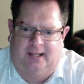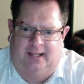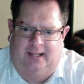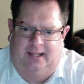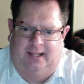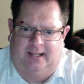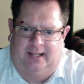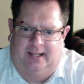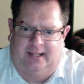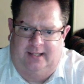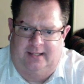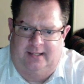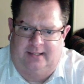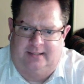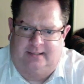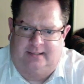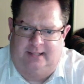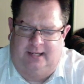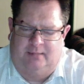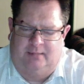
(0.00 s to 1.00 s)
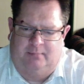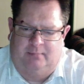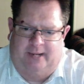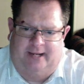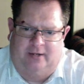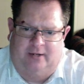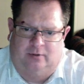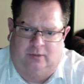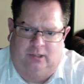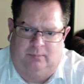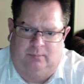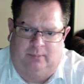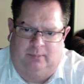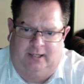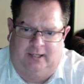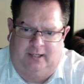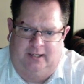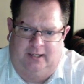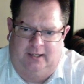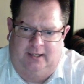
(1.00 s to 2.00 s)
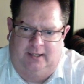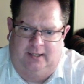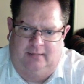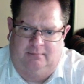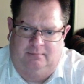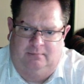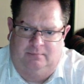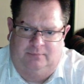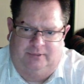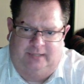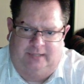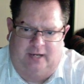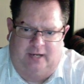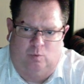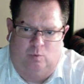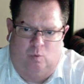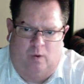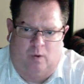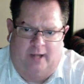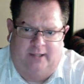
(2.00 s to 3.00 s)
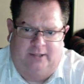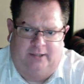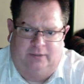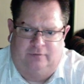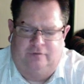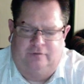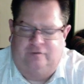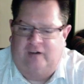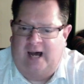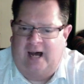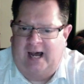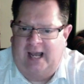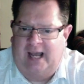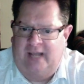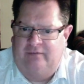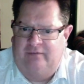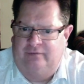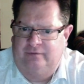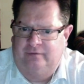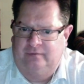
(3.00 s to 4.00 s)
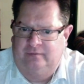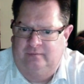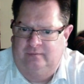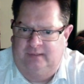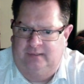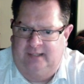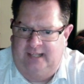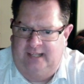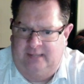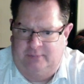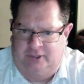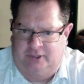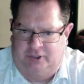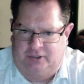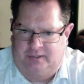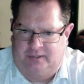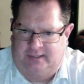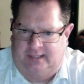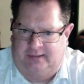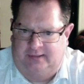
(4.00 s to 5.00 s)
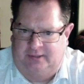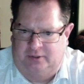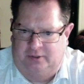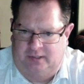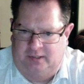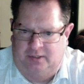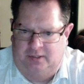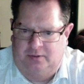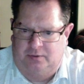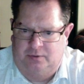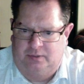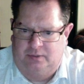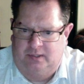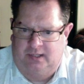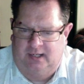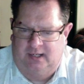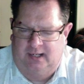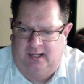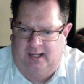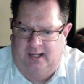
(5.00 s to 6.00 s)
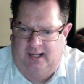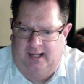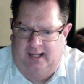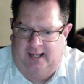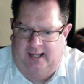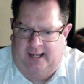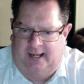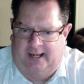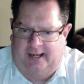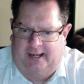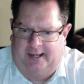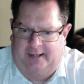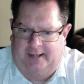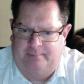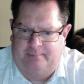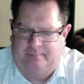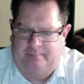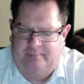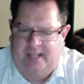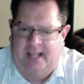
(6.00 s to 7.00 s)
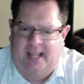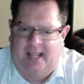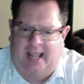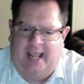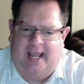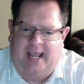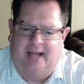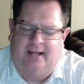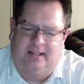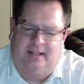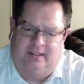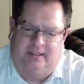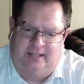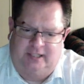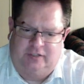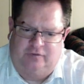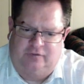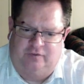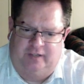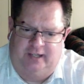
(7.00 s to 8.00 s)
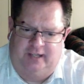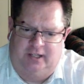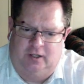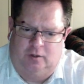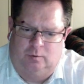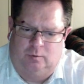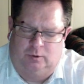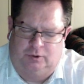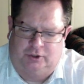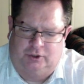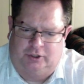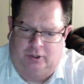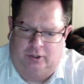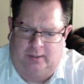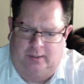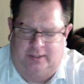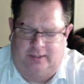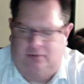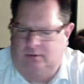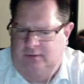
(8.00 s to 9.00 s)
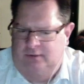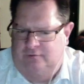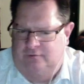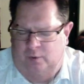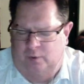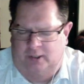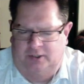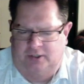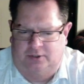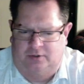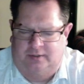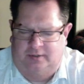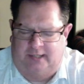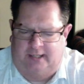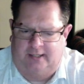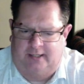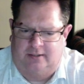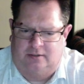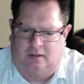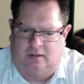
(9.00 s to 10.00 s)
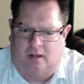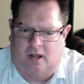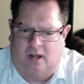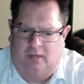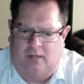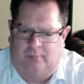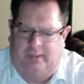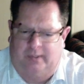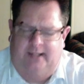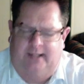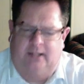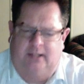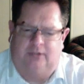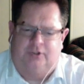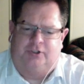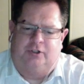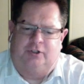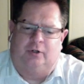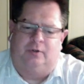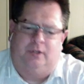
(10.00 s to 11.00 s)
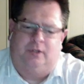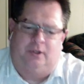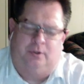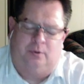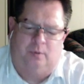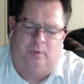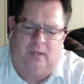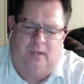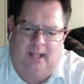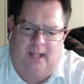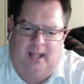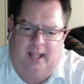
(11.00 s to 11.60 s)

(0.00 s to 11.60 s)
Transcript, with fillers: is it might only be, say, one to five images that they're used. Um, and this video will show, it's only 42 seconds long, but it'll show you